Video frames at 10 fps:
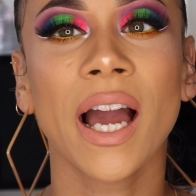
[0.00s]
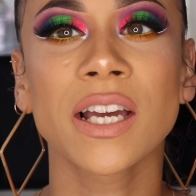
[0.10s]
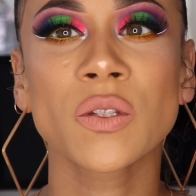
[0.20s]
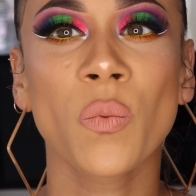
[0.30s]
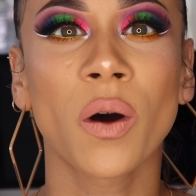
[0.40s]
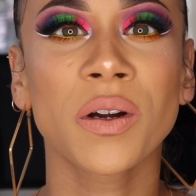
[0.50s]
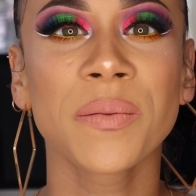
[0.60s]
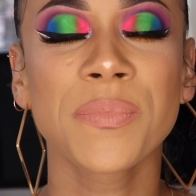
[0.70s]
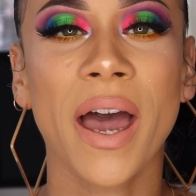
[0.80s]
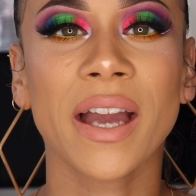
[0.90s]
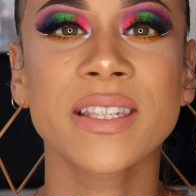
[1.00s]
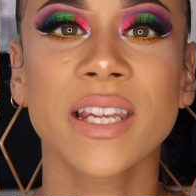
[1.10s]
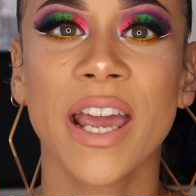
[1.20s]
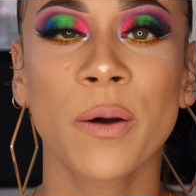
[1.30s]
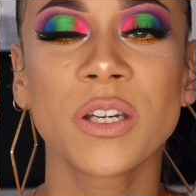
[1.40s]
guys, welcome back.
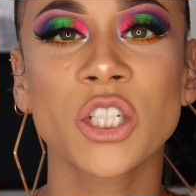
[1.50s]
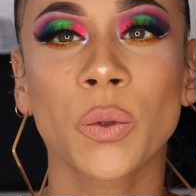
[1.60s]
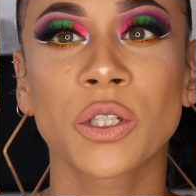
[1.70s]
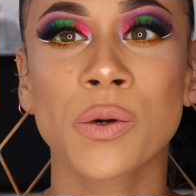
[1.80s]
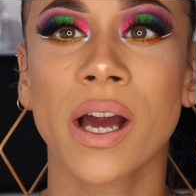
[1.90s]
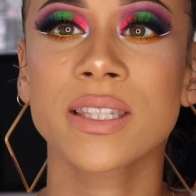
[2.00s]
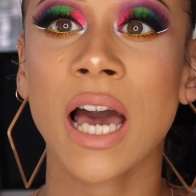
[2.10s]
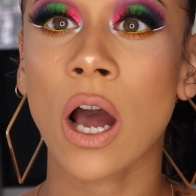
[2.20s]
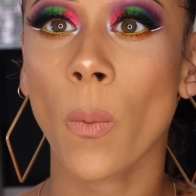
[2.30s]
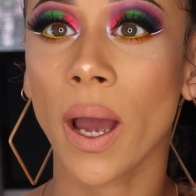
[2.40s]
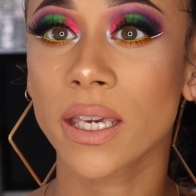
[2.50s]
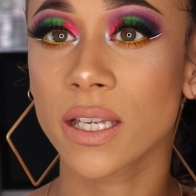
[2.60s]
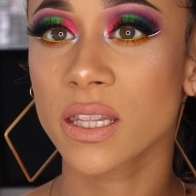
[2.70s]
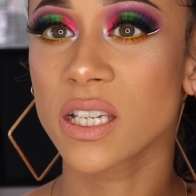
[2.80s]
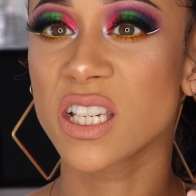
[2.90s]
Today I'll be showing you guys how I
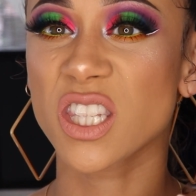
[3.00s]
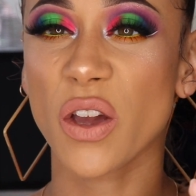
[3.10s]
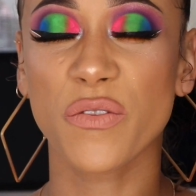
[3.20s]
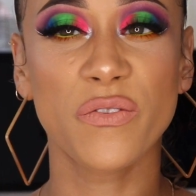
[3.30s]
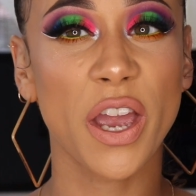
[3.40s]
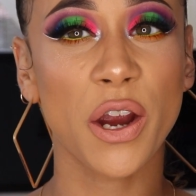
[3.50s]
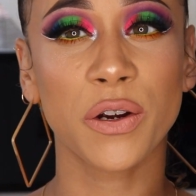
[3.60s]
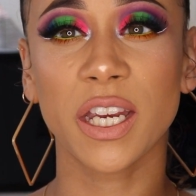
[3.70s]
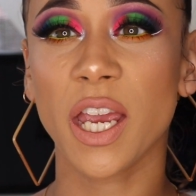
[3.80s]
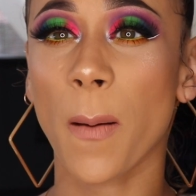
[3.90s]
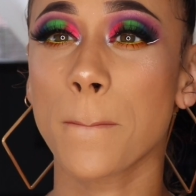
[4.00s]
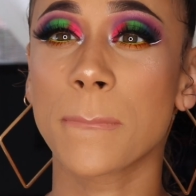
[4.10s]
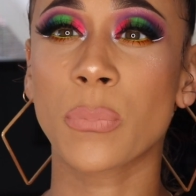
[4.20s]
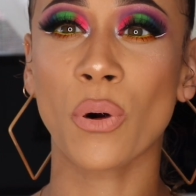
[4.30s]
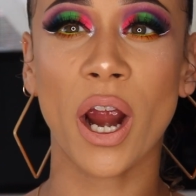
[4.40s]
get this very
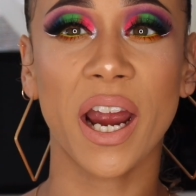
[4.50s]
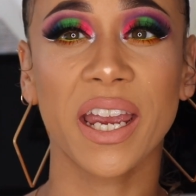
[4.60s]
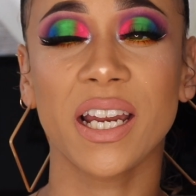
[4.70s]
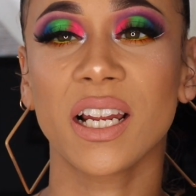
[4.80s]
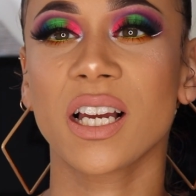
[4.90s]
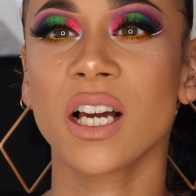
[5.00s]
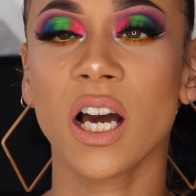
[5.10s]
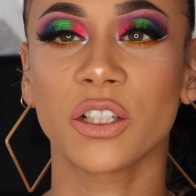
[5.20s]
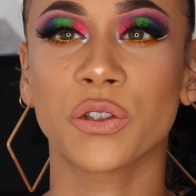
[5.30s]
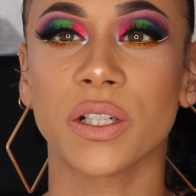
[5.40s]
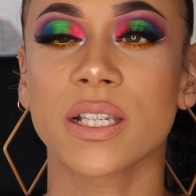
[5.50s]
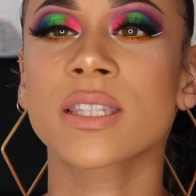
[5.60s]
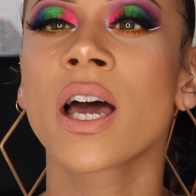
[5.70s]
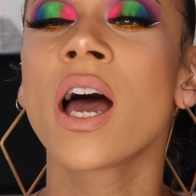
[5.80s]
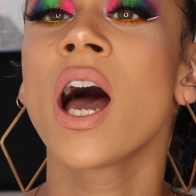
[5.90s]
bright cut
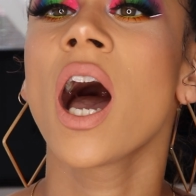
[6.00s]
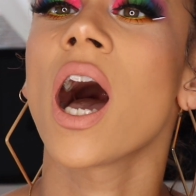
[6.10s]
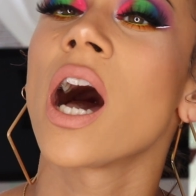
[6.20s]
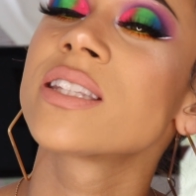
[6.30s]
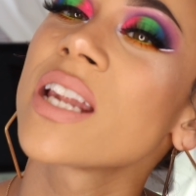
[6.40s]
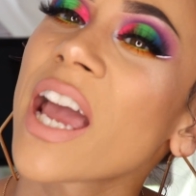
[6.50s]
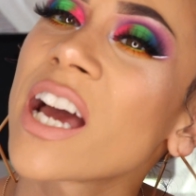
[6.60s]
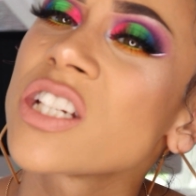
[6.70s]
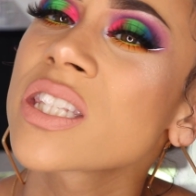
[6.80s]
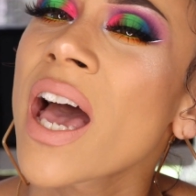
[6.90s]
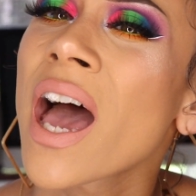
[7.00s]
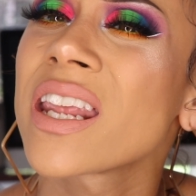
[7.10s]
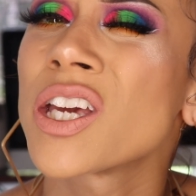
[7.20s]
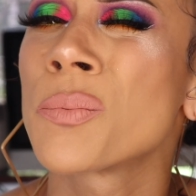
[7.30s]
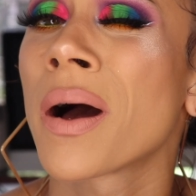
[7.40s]
crease. Today I just had
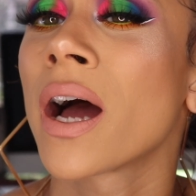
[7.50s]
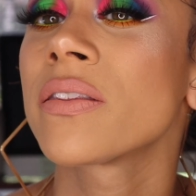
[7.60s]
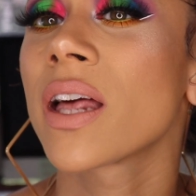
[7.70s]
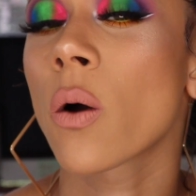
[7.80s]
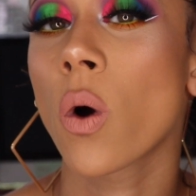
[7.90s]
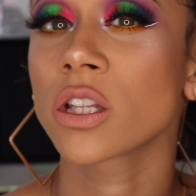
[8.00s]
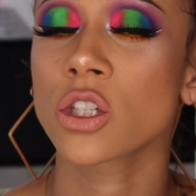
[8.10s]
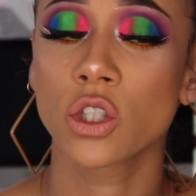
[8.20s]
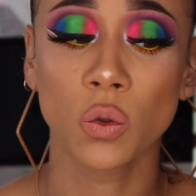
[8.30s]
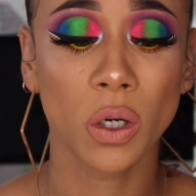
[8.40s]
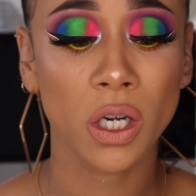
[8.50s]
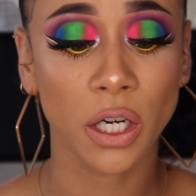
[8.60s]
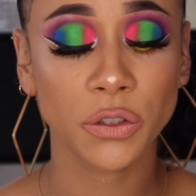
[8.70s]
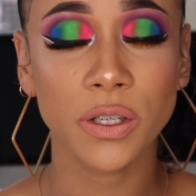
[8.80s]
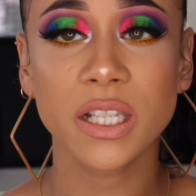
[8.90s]
in mind that I wanted to do a
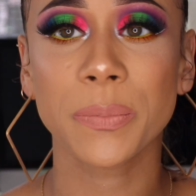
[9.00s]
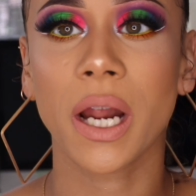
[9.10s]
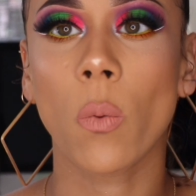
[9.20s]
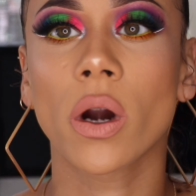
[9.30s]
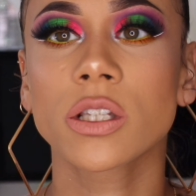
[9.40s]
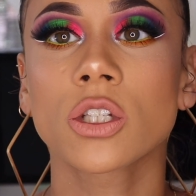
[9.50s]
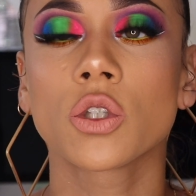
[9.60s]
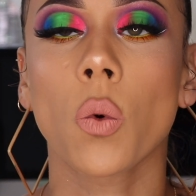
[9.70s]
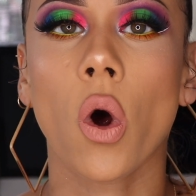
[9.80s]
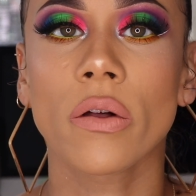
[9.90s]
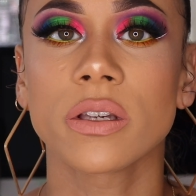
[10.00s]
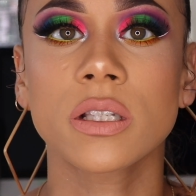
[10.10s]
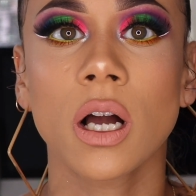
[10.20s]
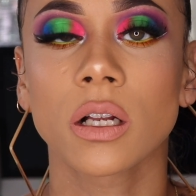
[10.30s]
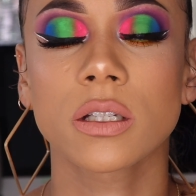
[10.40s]
cut crease, but I wanted to do all these
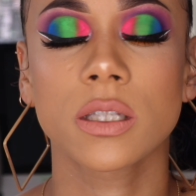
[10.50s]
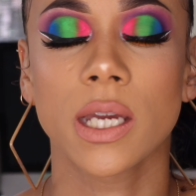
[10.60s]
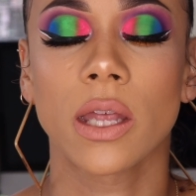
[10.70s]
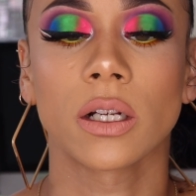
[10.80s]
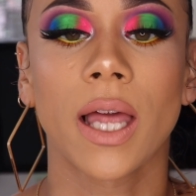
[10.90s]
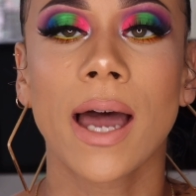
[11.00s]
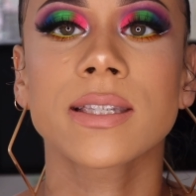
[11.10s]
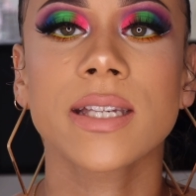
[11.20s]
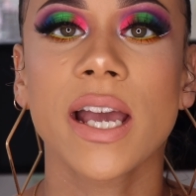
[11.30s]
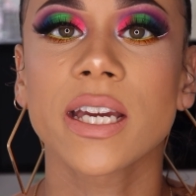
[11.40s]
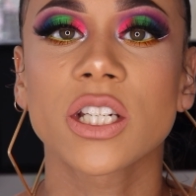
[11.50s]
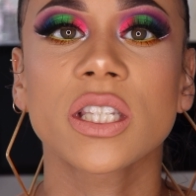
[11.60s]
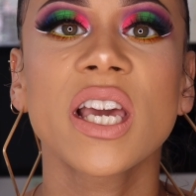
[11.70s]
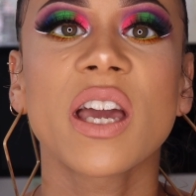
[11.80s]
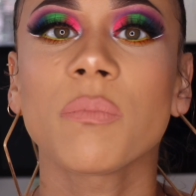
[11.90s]
colors together. Last night it
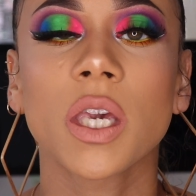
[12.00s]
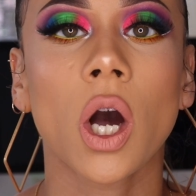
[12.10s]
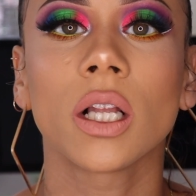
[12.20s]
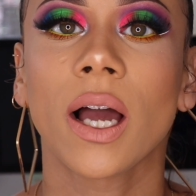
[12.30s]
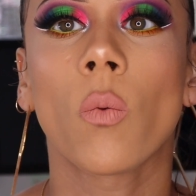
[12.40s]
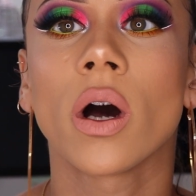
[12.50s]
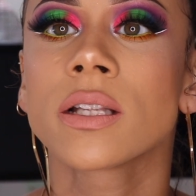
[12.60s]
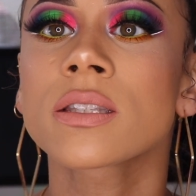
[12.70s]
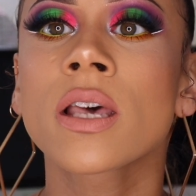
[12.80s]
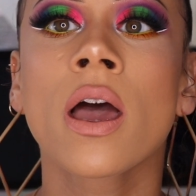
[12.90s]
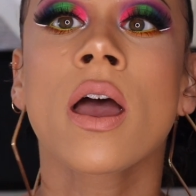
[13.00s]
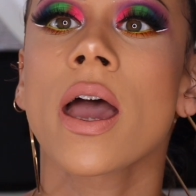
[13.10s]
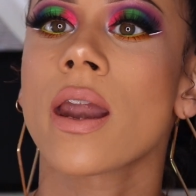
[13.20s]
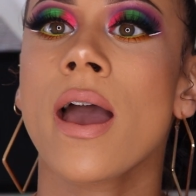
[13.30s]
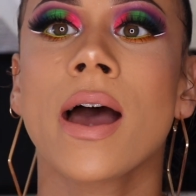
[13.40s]
just hit me all at once
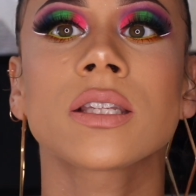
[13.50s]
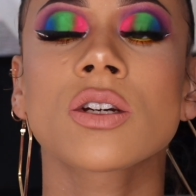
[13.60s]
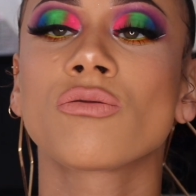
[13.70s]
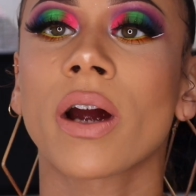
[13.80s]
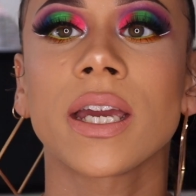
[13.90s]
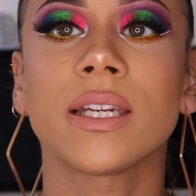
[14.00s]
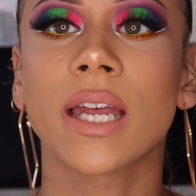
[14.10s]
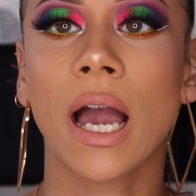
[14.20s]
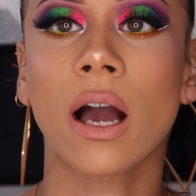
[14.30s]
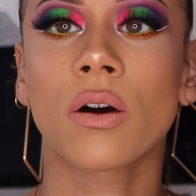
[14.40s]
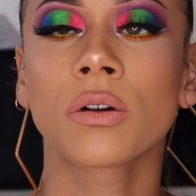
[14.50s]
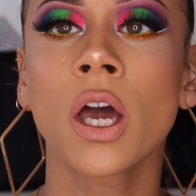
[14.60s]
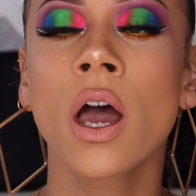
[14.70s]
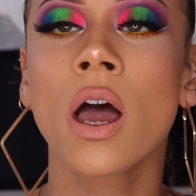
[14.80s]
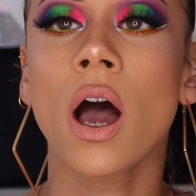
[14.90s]
and I had to write
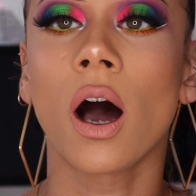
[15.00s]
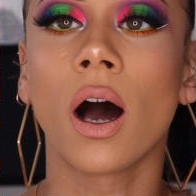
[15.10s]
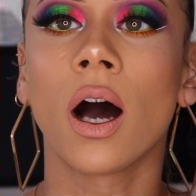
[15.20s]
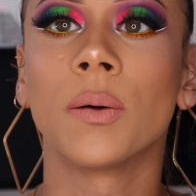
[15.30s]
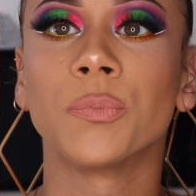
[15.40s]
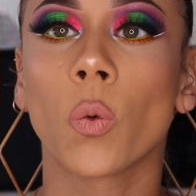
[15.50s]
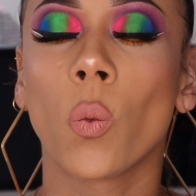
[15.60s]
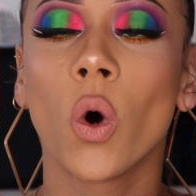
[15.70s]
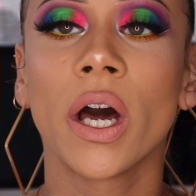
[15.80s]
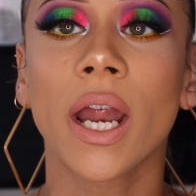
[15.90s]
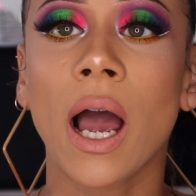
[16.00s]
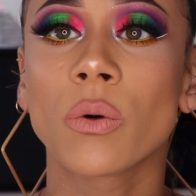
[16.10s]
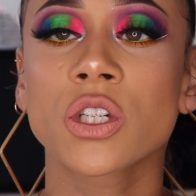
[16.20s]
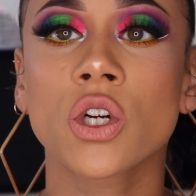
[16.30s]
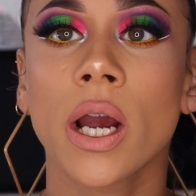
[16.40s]
down what I
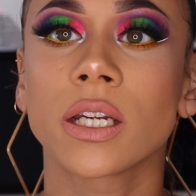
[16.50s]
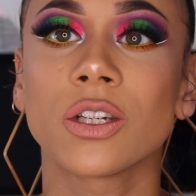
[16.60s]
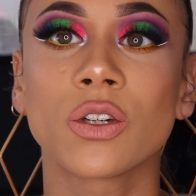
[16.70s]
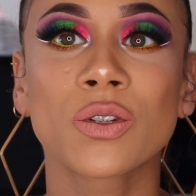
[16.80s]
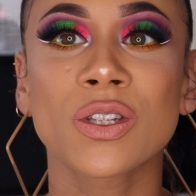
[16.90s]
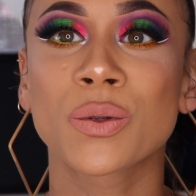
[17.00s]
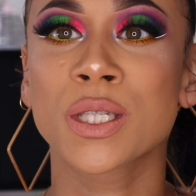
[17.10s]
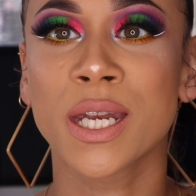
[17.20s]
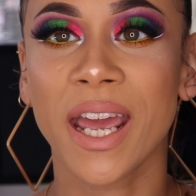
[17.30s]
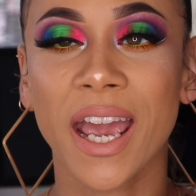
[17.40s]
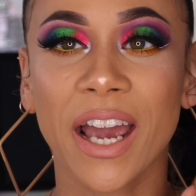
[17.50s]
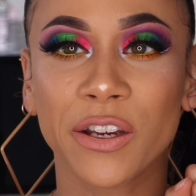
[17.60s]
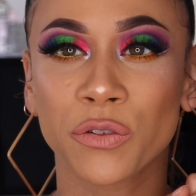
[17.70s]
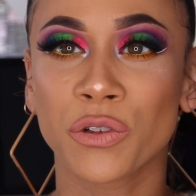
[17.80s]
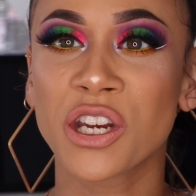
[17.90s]
was trying to do, so today I
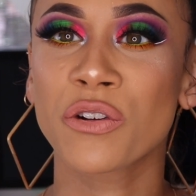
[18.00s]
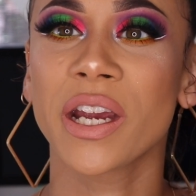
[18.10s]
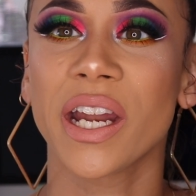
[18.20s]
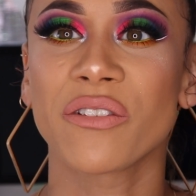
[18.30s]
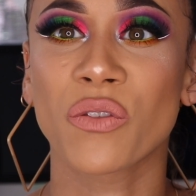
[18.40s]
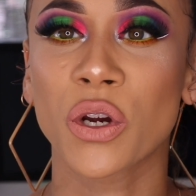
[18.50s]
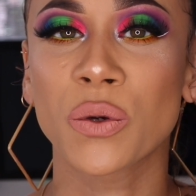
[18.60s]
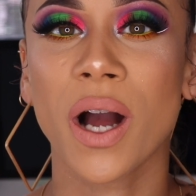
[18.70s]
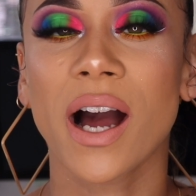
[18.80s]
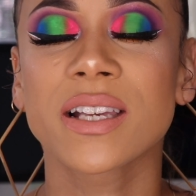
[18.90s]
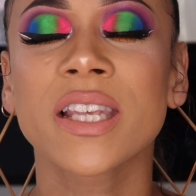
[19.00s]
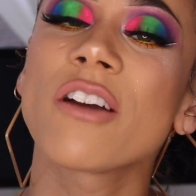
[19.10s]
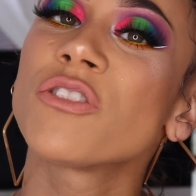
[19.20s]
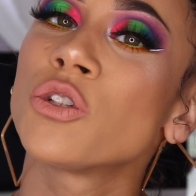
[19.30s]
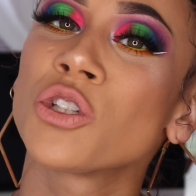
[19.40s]
can recreate it for you guys.
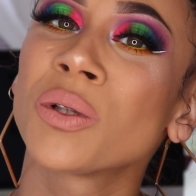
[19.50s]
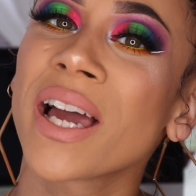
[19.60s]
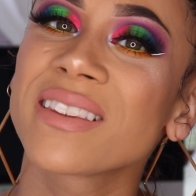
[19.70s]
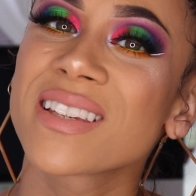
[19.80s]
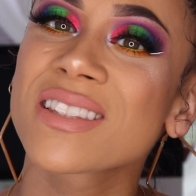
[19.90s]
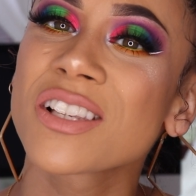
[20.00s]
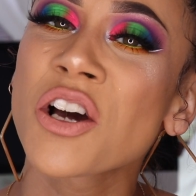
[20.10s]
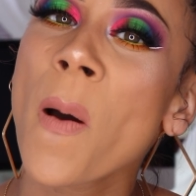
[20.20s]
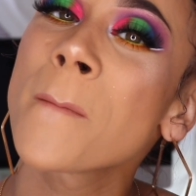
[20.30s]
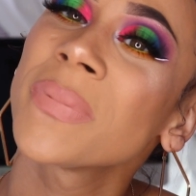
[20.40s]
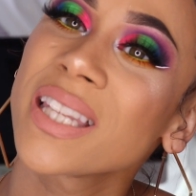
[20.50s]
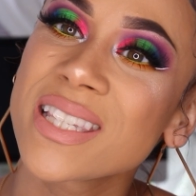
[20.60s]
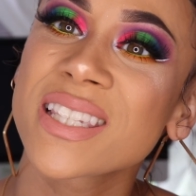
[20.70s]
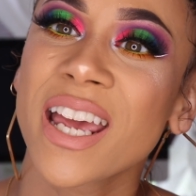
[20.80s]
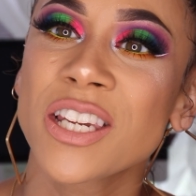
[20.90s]
If you do like this look,
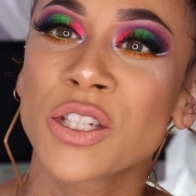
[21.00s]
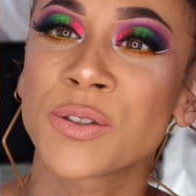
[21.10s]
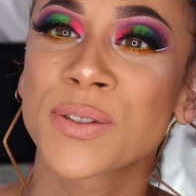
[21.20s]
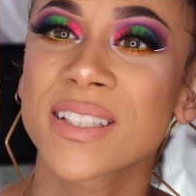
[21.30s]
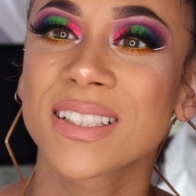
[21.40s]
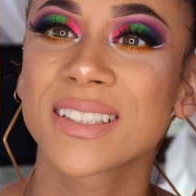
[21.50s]
please stay tuned.